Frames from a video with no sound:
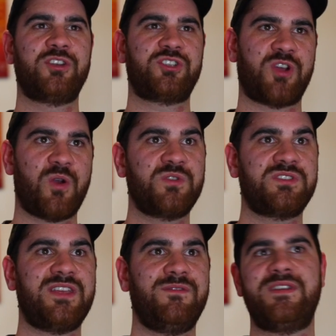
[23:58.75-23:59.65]
chose
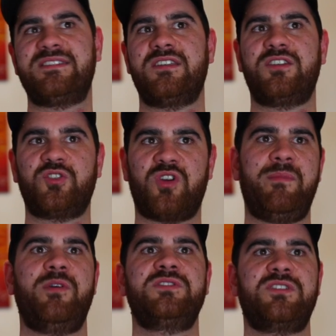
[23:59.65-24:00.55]
to invest into Dry
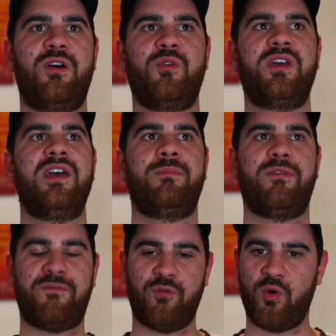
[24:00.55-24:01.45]
Bones Gold
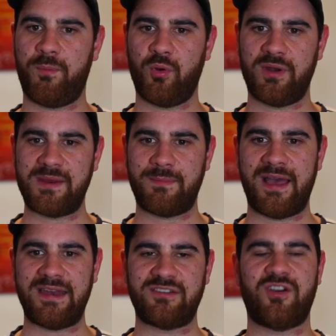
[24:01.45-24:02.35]
before Pauline
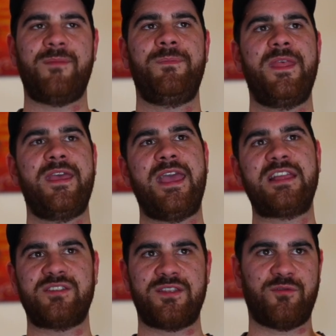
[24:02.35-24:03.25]
Party Time.
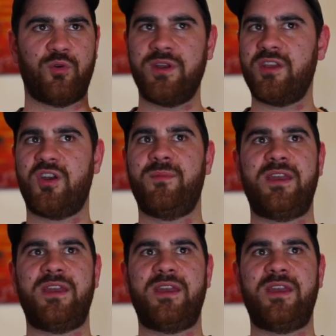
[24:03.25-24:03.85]
And so they've already got them at